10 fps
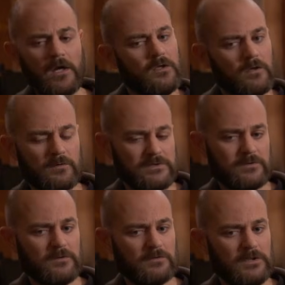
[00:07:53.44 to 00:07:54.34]
No, it's
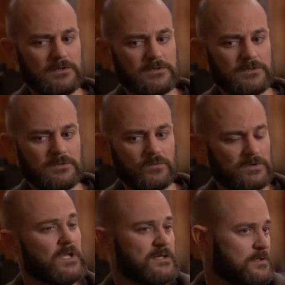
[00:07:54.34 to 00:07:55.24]
not. It's,
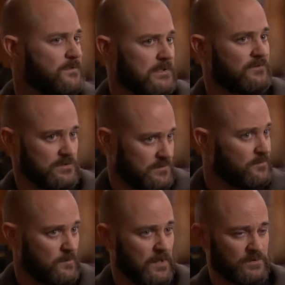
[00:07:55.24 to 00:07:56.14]
as I think of it, it's
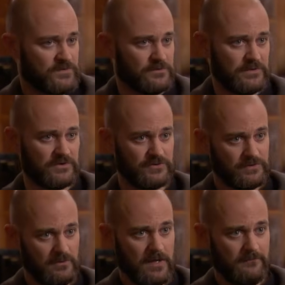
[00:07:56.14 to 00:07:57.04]
not backwards causation.
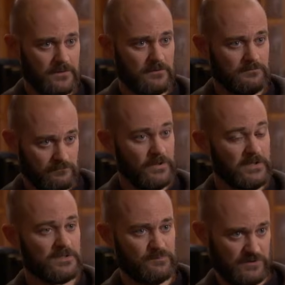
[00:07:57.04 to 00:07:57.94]
So you have the
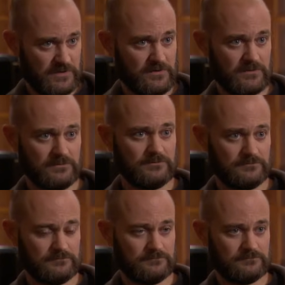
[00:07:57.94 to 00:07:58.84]
readiness potential.
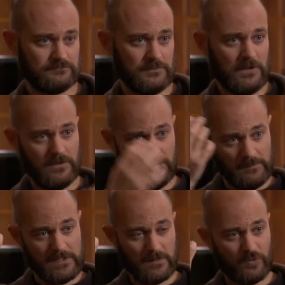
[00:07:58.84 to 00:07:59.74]
You
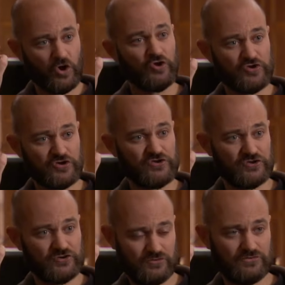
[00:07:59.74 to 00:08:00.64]
become
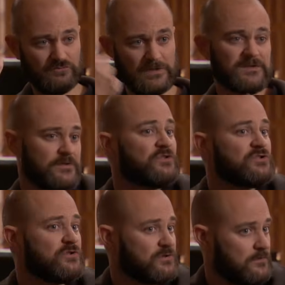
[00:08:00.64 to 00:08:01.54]
conscious. That's the
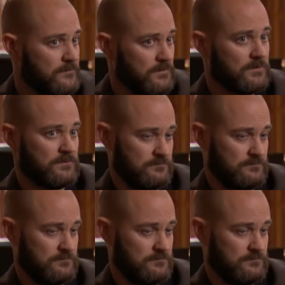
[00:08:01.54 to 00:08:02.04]
decision, if you like.